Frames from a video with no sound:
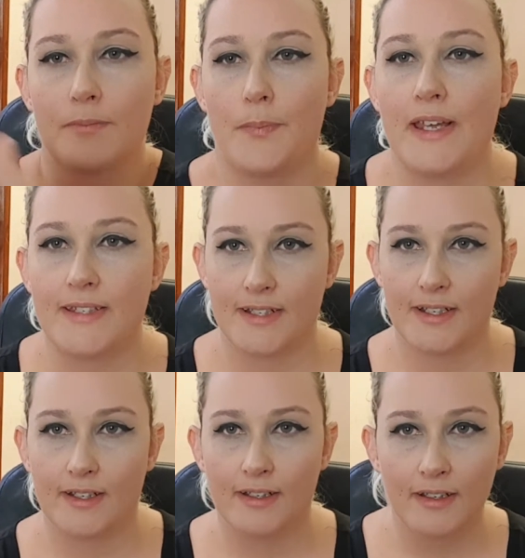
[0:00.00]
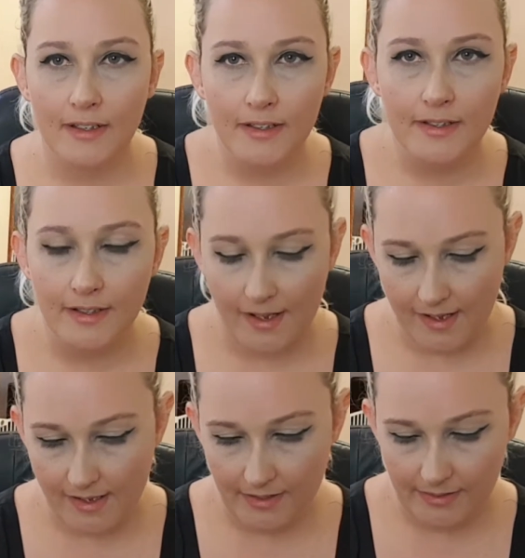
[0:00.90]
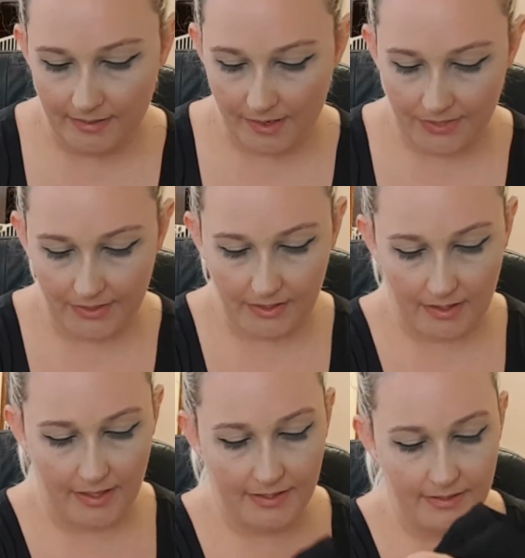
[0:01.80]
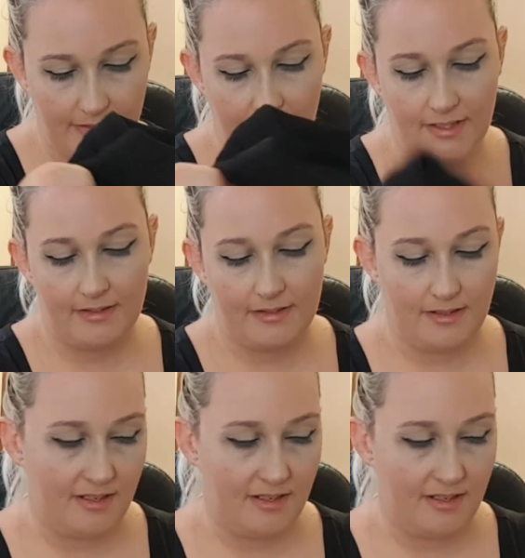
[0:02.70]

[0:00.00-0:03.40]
basic, and I think I can get,